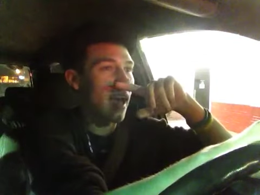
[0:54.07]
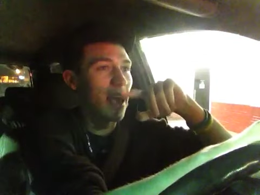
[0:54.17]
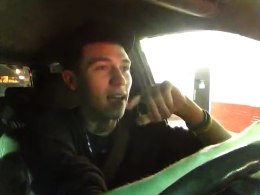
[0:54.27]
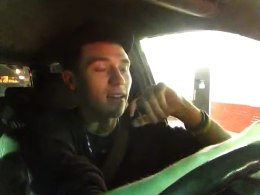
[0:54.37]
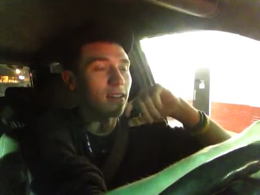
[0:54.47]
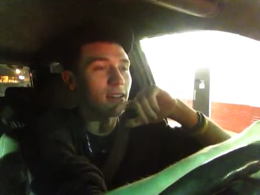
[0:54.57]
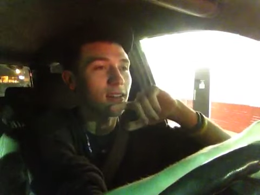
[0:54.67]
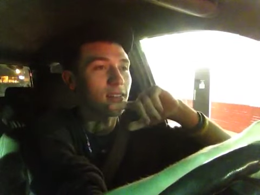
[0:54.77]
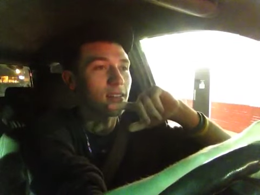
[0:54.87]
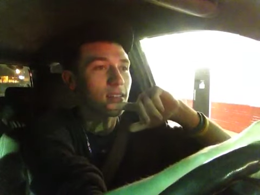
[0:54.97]

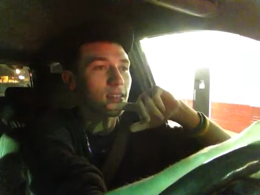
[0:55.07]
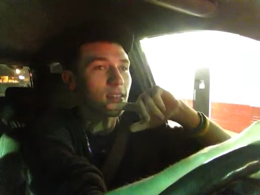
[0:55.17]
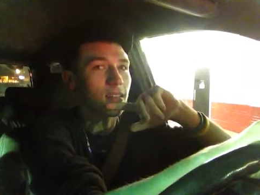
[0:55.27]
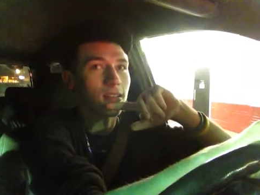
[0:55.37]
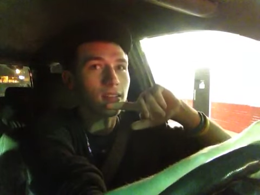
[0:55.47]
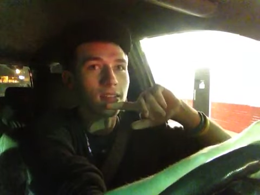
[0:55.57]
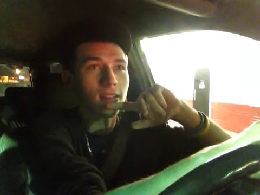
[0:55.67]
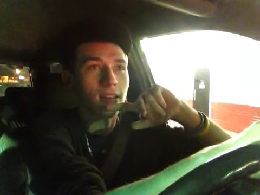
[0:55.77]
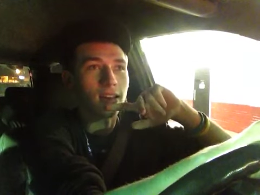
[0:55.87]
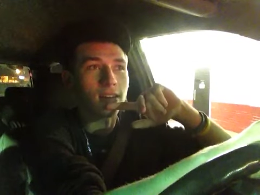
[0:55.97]
and
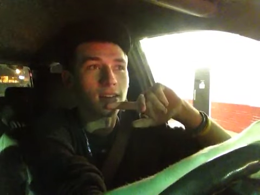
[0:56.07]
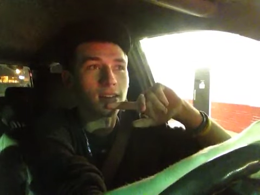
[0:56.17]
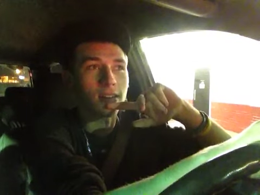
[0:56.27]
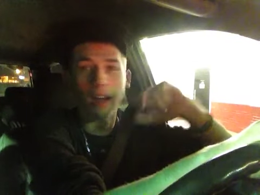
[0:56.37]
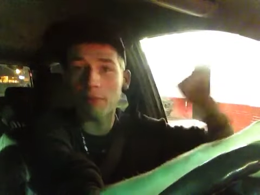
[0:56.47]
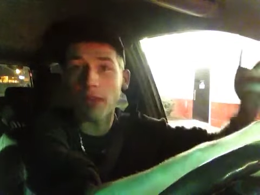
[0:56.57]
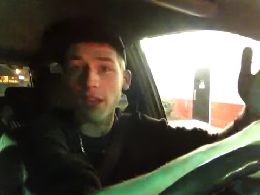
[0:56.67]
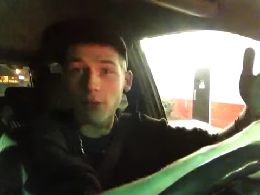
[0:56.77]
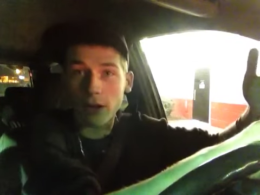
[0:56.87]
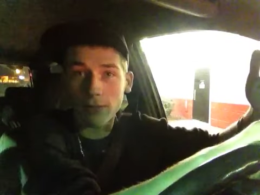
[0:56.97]
yeah, I'm
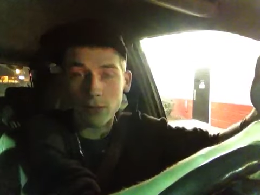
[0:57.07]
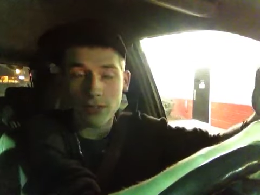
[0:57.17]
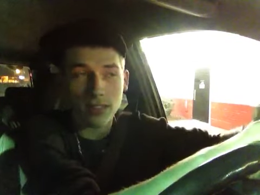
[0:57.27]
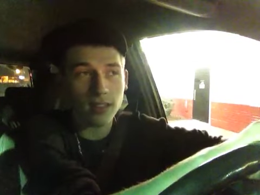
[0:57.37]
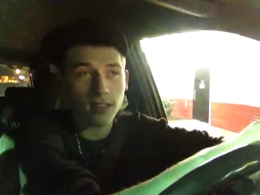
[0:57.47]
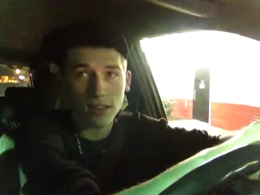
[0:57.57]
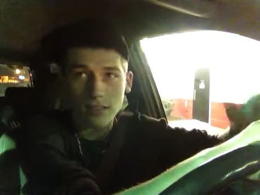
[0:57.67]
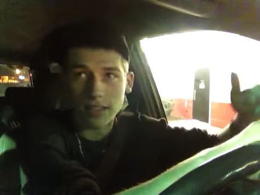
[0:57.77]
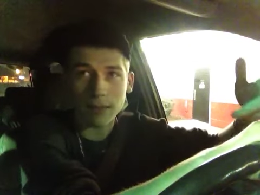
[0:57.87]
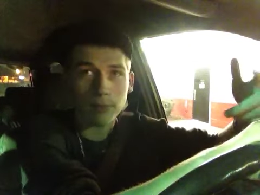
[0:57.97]
getting ready for
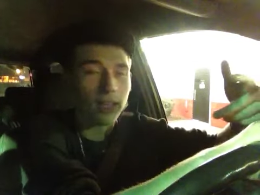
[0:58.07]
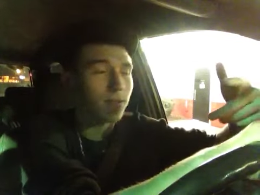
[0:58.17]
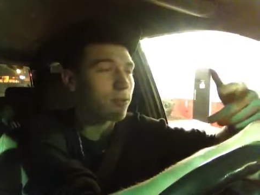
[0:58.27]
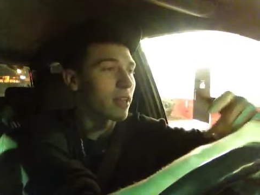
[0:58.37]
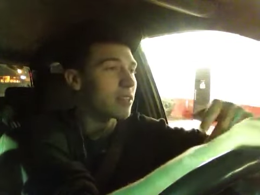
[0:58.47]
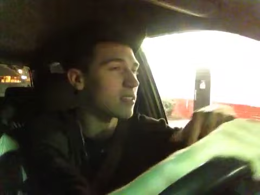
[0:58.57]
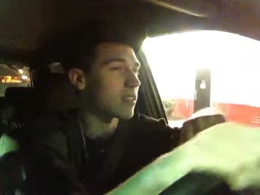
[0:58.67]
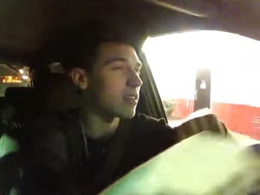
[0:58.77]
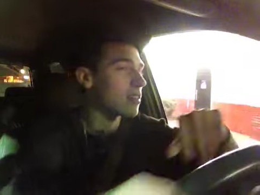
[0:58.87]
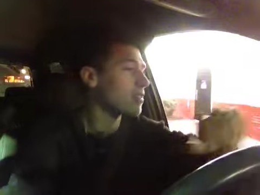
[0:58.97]
CES. I got a plan for that
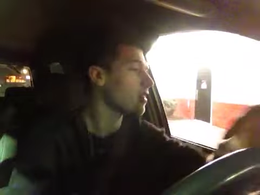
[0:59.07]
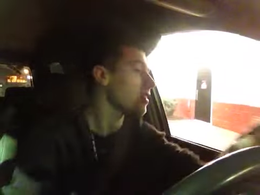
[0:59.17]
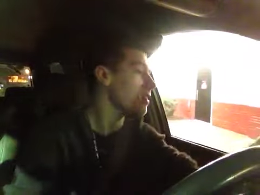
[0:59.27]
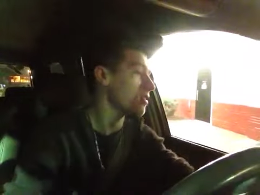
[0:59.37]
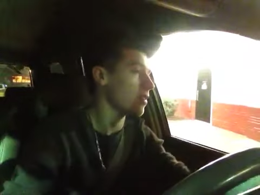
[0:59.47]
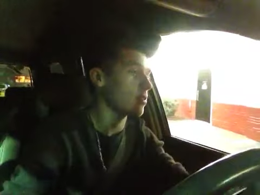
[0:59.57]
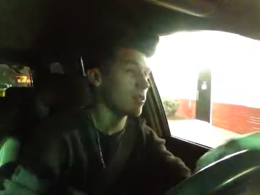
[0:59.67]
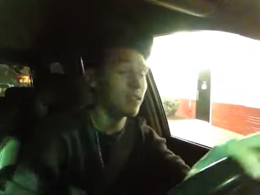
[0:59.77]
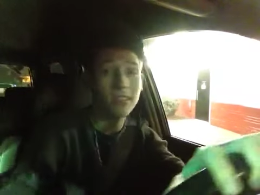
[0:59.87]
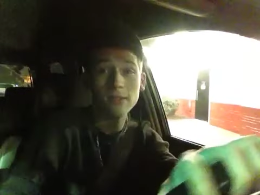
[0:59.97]
tonight. So I was
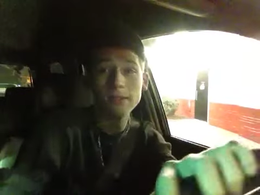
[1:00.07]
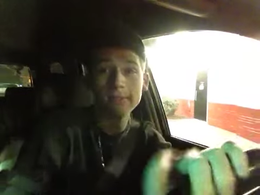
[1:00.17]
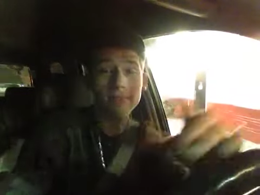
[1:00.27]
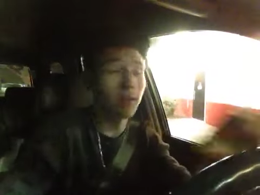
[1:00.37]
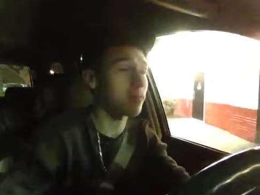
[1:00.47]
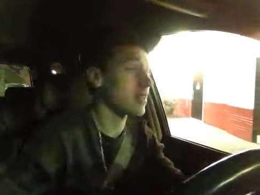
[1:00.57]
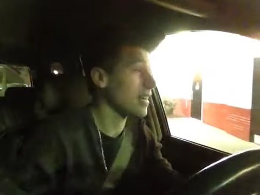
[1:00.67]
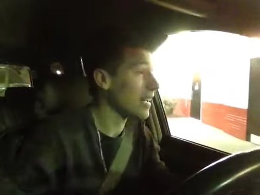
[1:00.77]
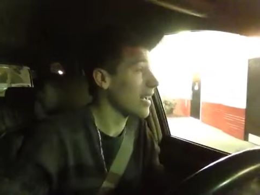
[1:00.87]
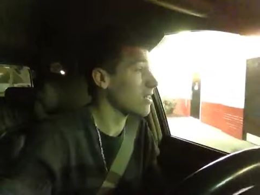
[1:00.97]
like, you know what? I'm
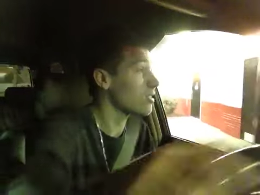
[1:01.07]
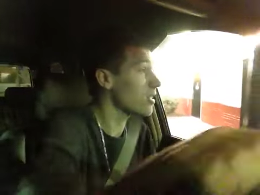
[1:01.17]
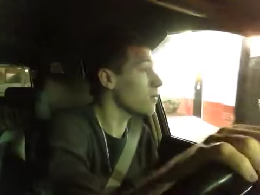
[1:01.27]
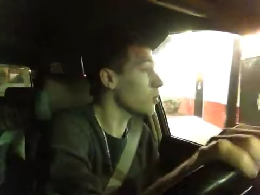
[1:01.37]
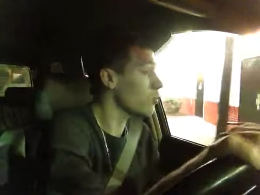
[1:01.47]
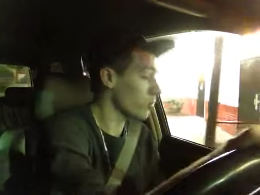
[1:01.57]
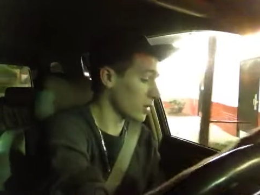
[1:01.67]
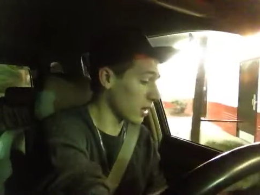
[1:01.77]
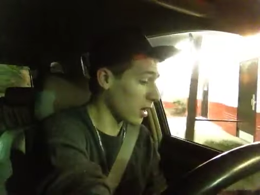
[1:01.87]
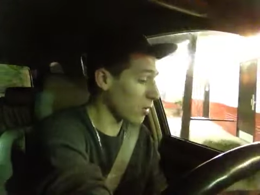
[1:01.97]
kind of actually in the mood for
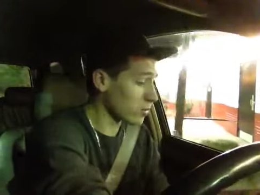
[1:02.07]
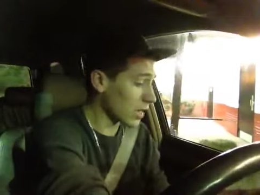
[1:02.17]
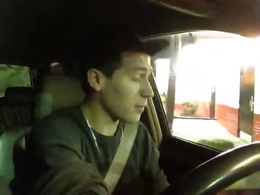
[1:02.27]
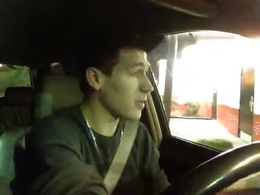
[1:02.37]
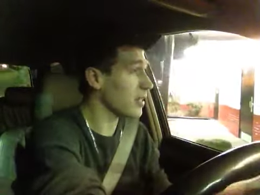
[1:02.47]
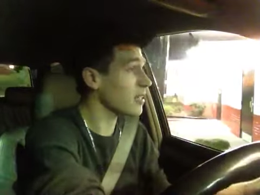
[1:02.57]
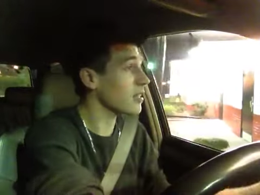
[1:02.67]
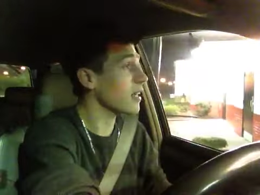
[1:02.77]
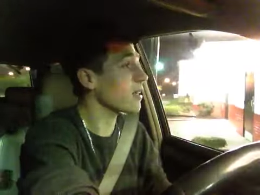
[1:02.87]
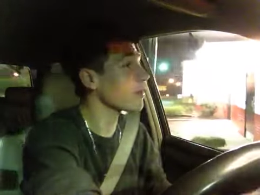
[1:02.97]
McDonald's. I've been eating a
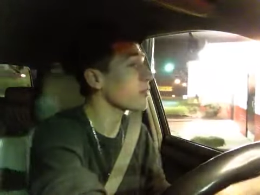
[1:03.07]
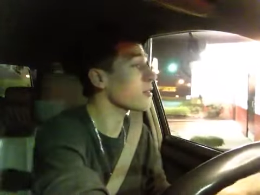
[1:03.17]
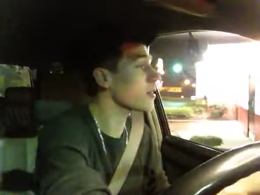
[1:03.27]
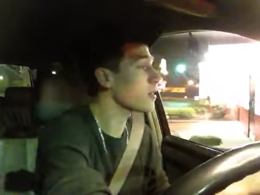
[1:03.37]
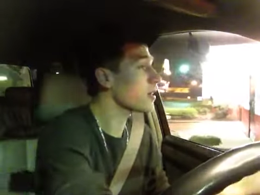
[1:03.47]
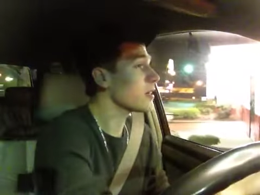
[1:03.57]
lot healthier.